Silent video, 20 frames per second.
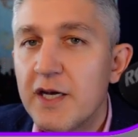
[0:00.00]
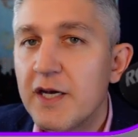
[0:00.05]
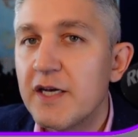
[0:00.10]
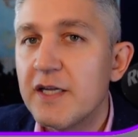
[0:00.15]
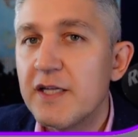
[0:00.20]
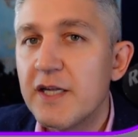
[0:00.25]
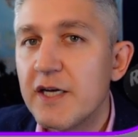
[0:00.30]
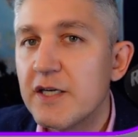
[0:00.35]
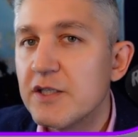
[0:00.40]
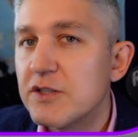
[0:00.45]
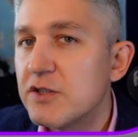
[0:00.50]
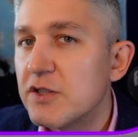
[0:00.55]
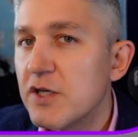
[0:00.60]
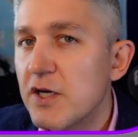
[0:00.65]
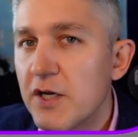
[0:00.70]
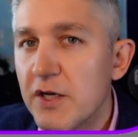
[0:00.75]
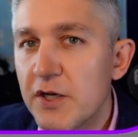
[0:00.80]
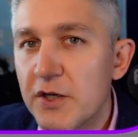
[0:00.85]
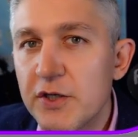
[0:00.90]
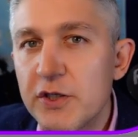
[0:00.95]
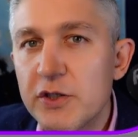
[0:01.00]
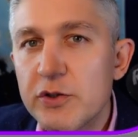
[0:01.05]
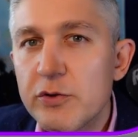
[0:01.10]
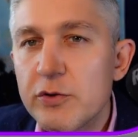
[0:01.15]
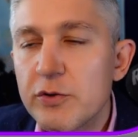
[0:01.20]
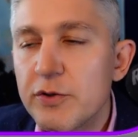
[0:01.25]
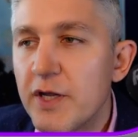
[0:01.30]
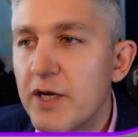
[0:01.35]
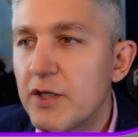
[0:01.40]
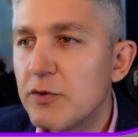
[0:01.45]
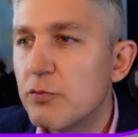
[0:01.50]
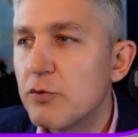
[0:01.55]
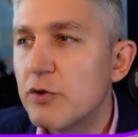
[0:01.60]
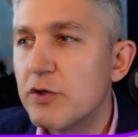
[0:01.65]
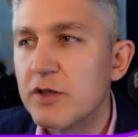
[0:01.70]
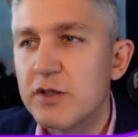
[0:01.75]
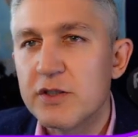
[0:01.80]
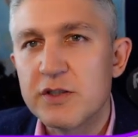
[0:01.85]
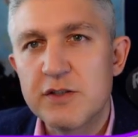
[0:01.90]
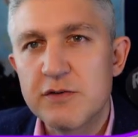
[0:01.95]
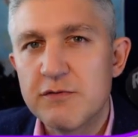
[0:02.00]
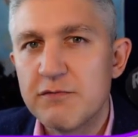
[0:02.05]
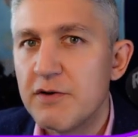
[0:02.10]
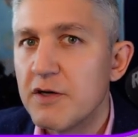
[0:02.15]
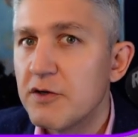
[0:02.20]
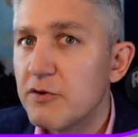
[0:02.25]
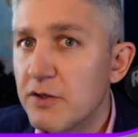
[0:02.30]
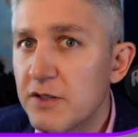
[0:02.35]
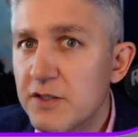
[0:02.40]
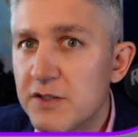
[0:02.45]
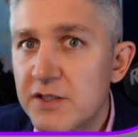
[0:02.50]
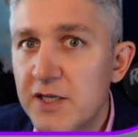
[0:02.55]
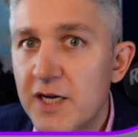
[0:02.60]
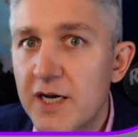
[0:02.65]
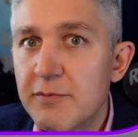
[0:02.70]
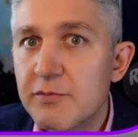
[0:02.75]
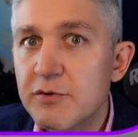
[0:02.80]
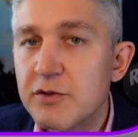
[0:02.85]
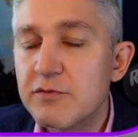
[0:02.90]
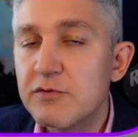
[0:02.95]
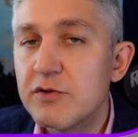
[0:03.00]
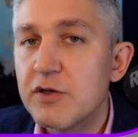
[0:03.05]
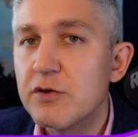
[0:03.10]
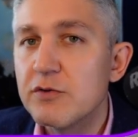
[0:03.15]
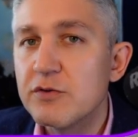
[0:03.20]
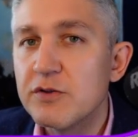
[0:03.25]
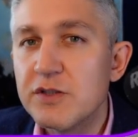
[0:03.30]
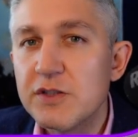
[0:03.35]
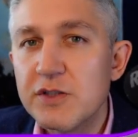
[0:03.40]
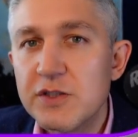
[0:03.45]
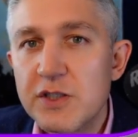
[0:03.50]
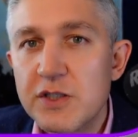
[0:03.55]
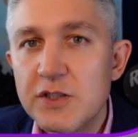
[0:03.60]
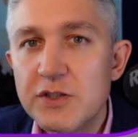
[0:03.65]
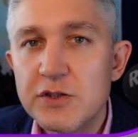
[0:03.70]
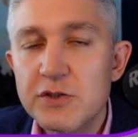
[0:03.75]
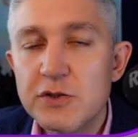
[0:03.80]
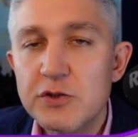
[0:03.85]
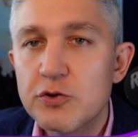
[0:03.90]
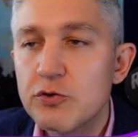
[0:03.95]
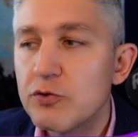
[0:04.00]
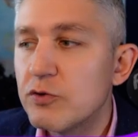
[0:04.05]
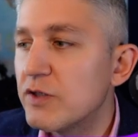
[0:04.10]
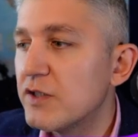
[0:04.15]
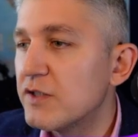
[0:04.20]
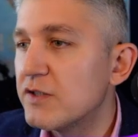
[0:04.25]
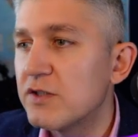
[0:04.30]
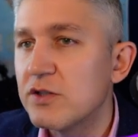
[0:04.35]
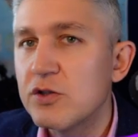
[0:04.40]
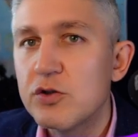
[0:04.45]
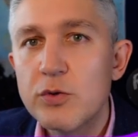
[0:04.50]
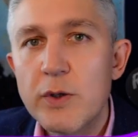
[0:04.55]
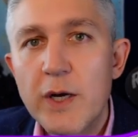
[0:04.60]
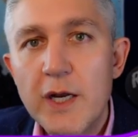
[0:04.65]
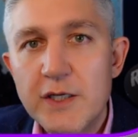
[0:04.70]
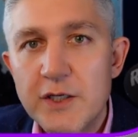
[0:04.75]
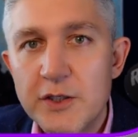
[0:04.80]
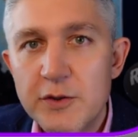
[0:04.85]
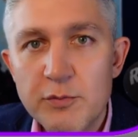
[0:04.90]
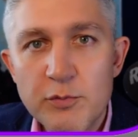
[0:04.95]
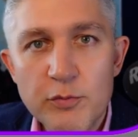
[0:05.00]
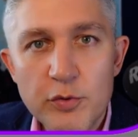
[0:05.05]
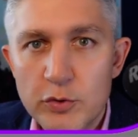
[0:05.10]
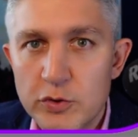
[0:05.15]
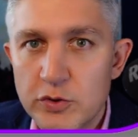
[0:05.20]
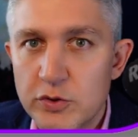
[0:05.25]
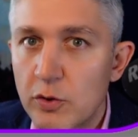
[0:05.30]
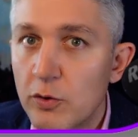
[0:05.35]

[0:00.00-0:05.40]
It has neural networks, various types of those, decision trees, gradient boost,